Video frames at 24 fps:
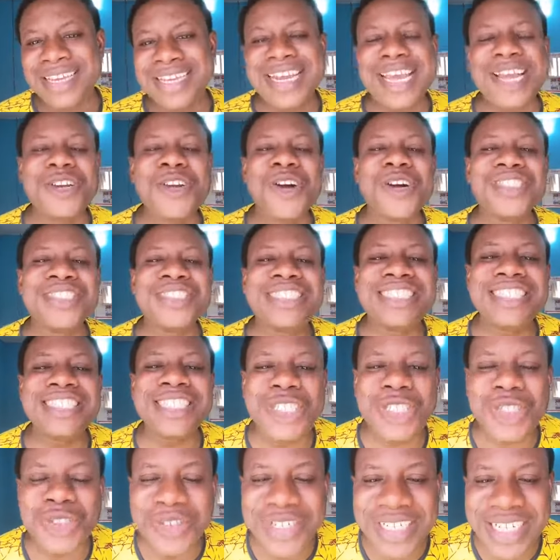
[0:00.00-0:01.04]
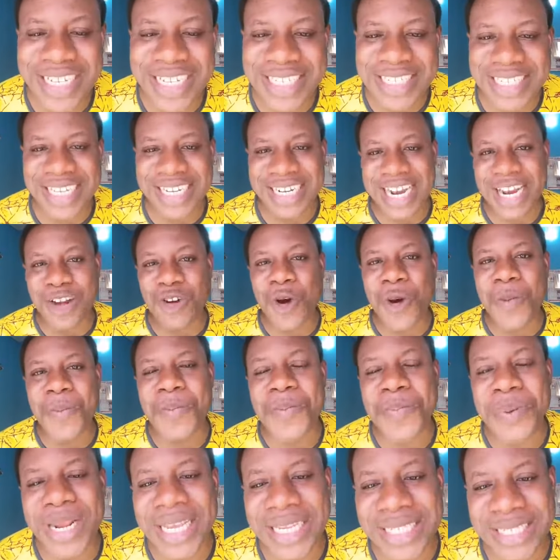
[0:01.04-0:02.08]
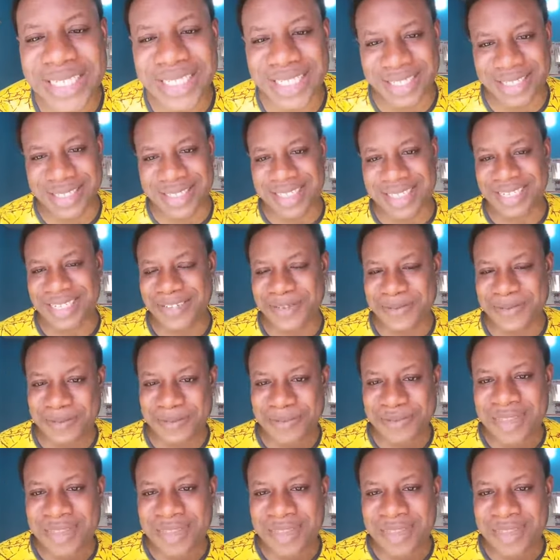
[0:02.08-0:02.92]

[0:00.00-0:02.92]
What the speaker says: They don't teach you this thing. They don't preach it.